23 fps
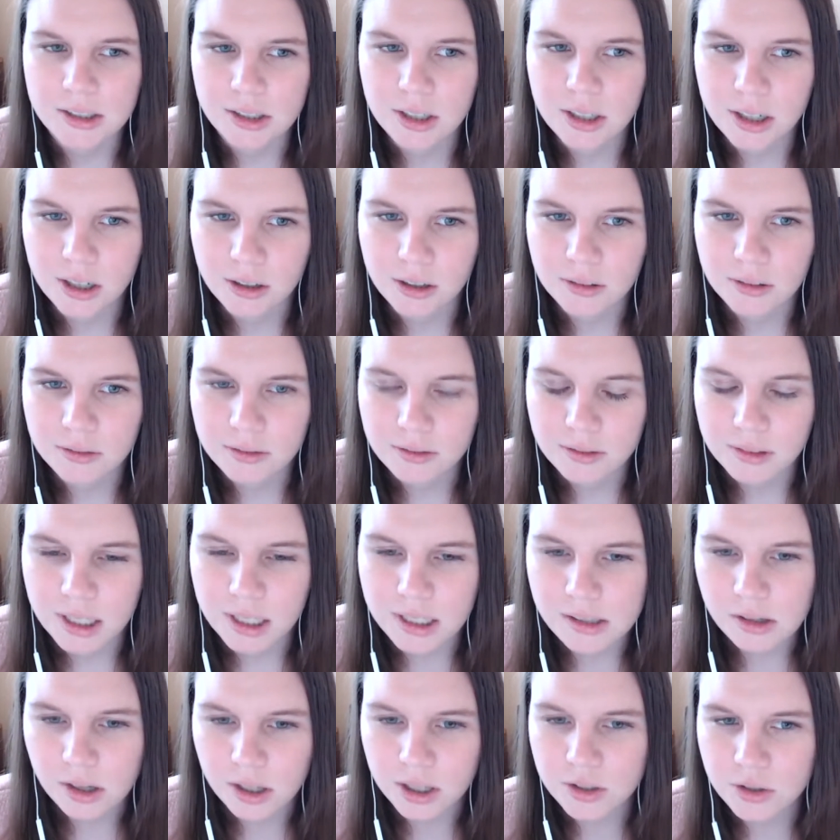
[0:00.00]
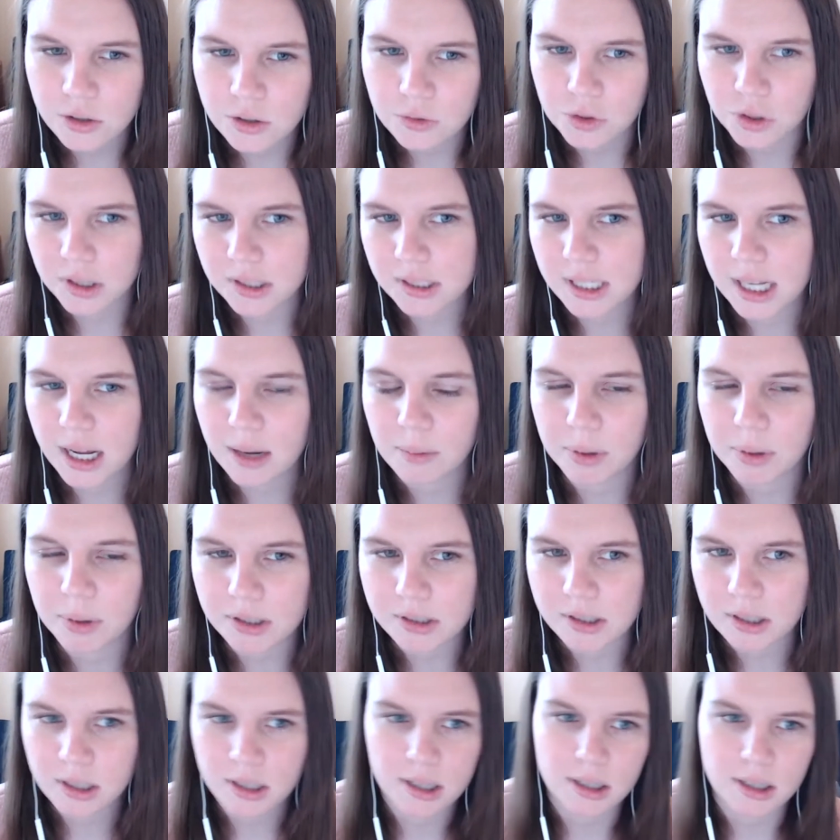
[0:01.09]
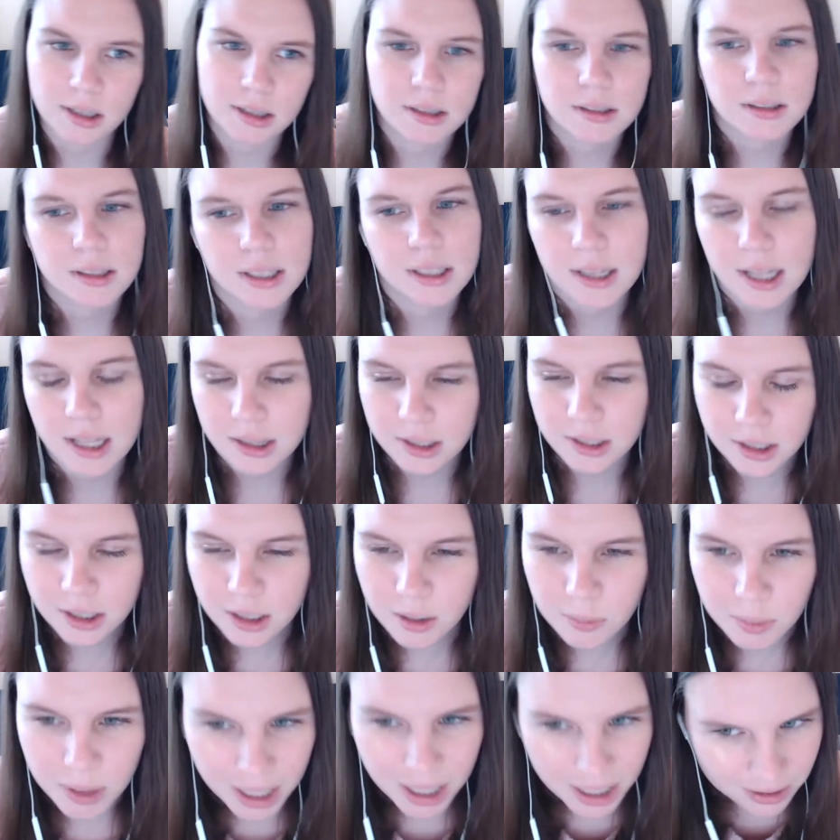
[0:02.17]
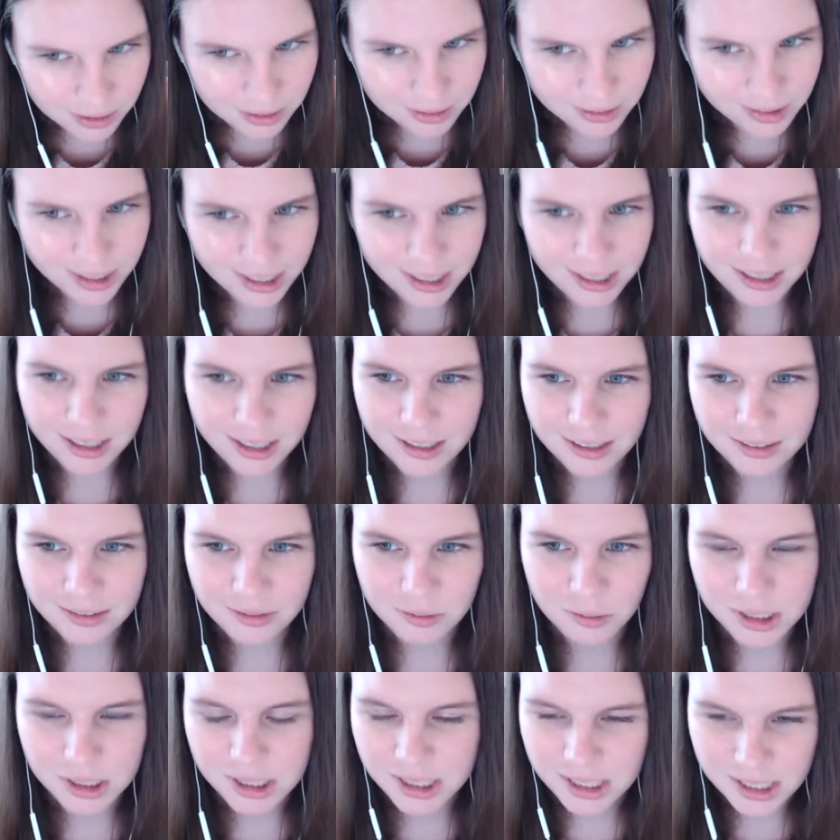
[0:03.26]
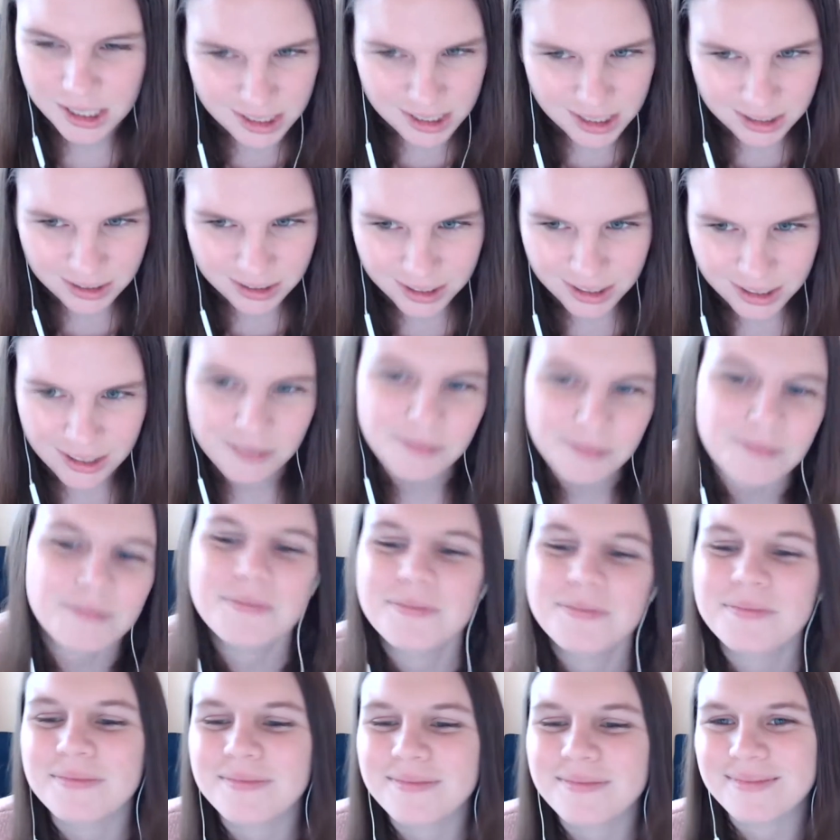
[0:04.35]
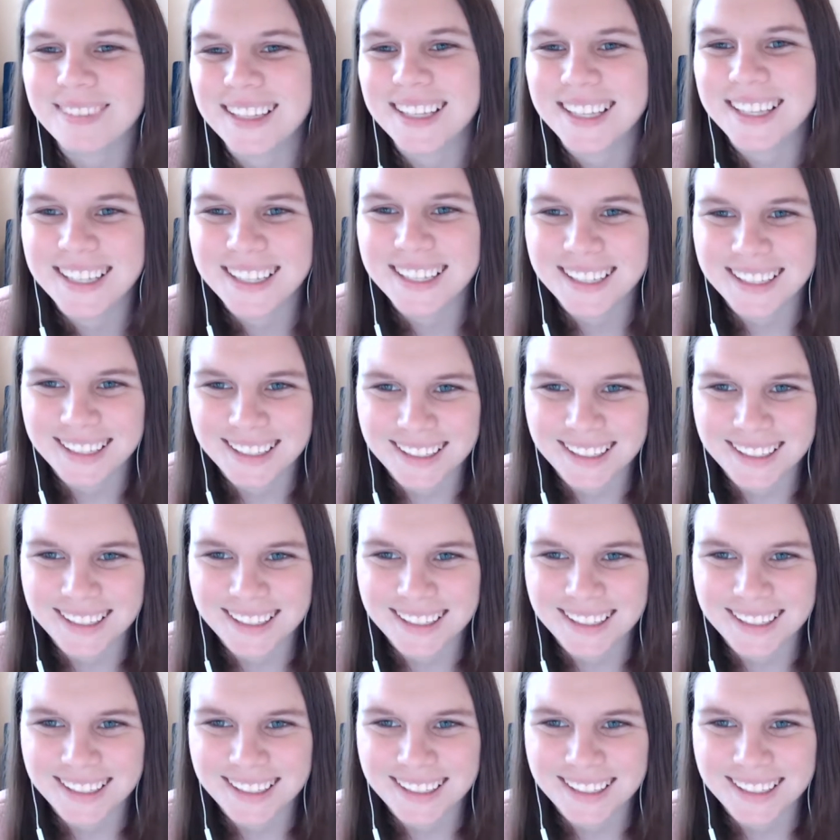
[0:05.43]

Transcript: you know as long as you trust that person that they're going to pay you then what's the yeah. deal you know yeah yeah